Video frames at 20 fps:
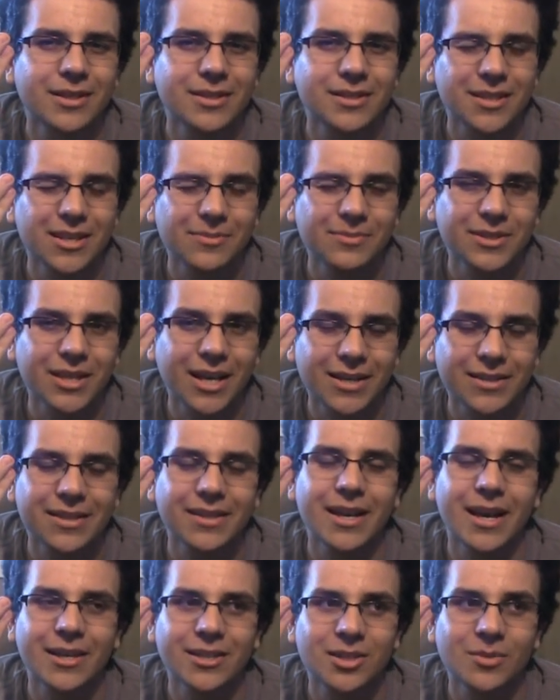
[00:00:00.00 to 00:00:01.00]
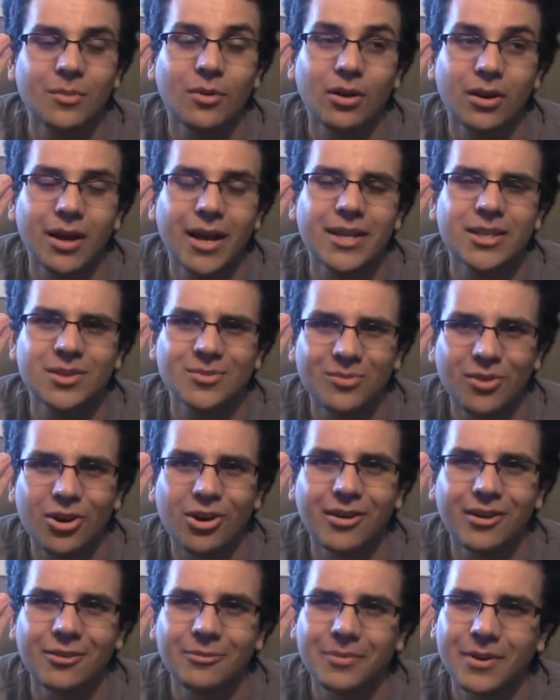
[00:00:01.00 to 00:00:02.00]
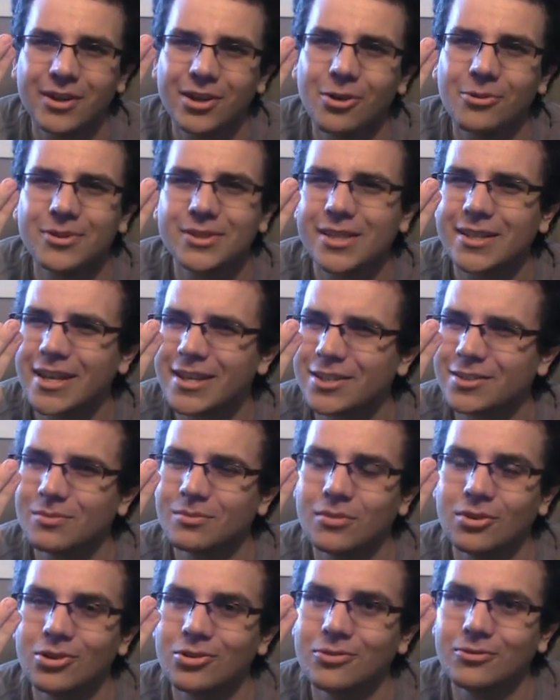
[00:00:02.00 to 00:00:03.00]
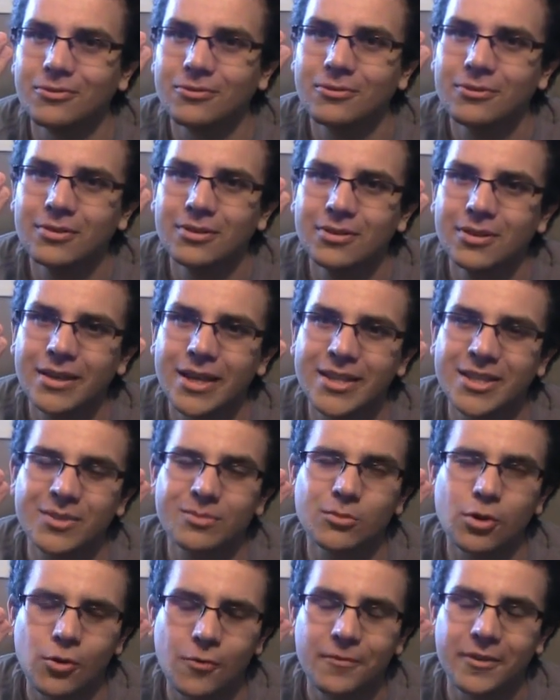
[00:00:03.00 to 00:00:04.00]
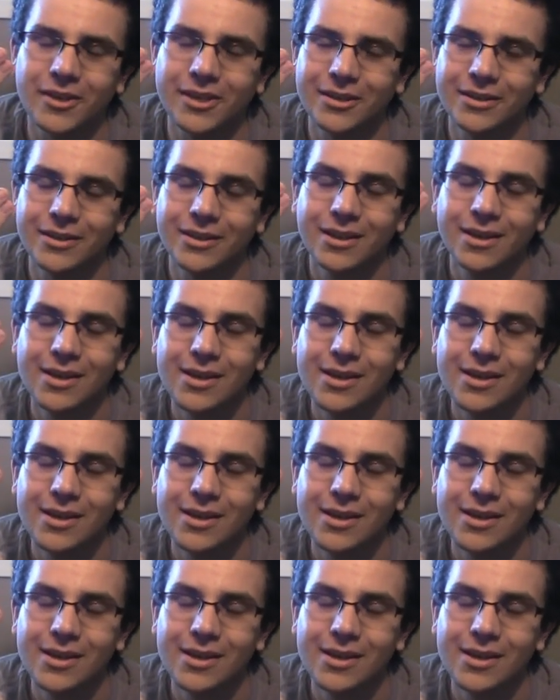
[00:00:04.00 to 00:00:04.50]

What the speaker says: His name's Isaac Asimov, but I always say Asimovian.